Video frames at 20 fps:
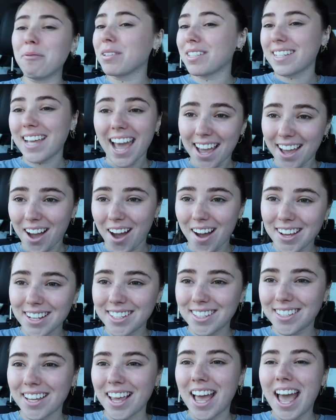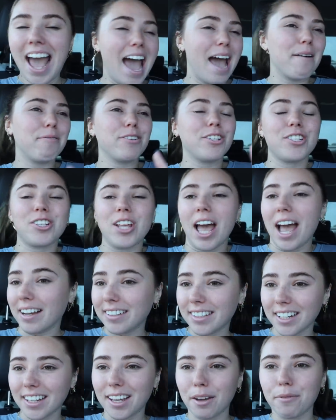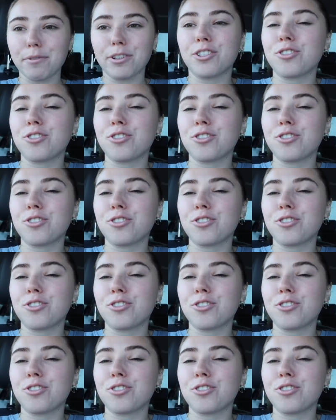was chaos. It was hectic. It was